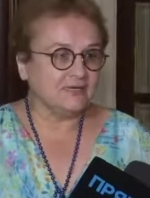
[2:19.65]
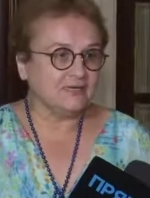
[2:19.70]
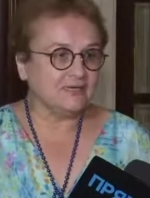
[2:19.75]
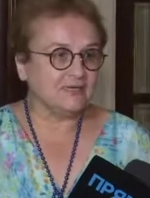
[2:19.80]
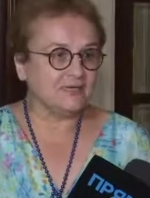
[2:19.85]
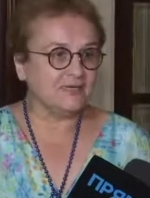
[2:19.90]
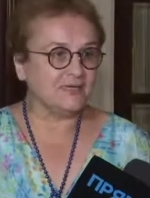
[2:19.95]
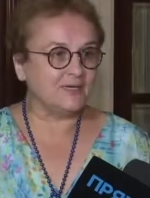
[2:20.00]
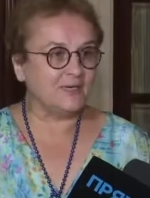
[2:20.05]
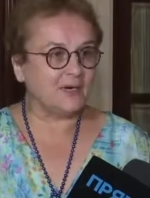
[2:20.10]

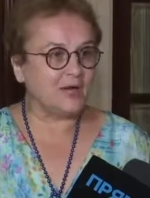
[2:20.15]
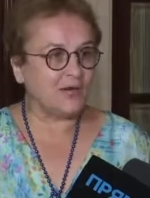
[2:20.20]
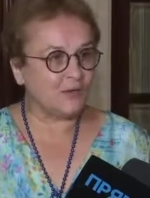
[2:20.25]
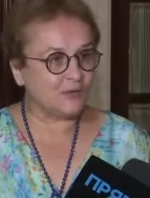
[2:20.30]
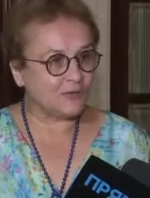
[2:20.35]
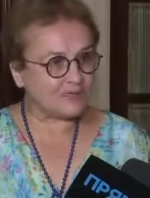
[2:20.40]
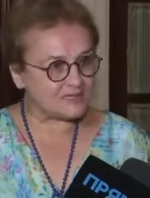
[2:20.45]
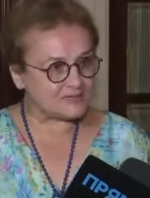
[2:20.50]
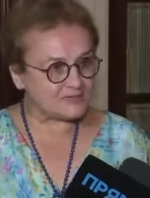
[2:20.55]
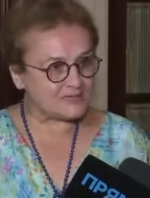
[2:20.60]
Uh,
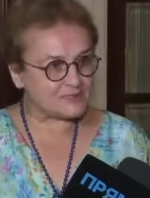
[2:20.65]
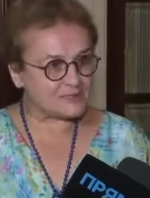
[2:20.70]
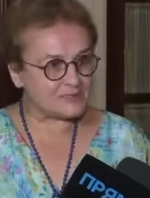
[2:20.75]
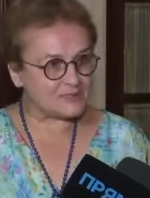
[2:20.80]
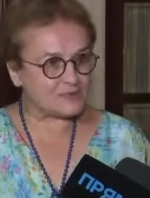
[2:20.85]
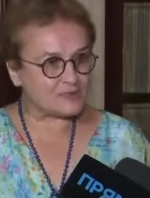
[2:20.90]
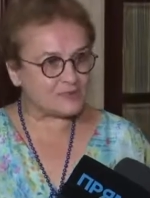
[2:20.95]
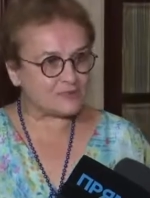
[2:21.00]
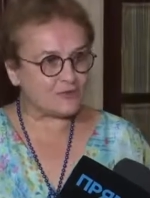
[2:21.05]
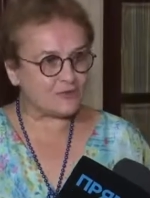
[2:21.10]
our
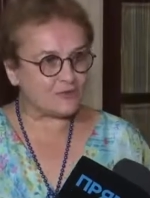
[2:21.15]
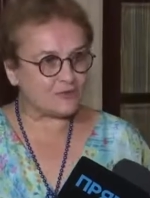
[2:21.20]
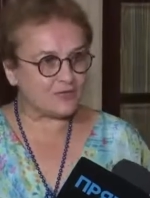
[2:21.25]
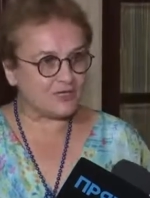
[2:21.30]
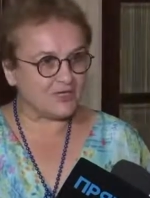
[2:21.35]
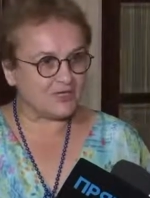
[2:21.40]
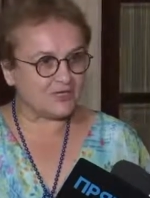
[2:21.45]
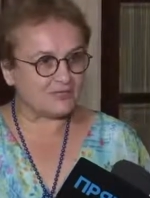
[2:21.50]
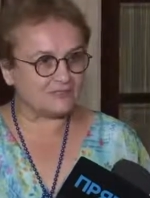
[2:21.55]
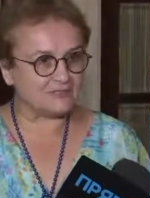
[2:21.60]
assistance to
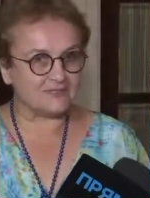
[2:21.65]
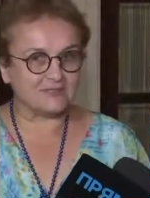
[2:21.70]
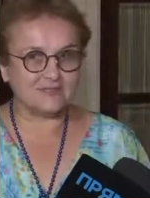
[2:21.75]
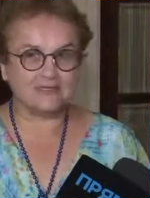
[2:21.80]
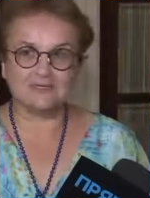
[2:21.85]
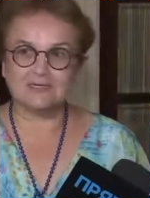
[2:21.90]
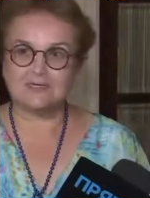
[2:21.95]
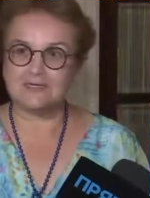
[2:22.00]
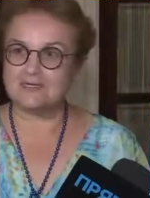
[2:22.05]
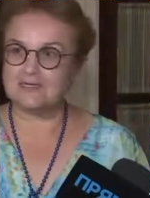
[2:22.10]
Ukraine,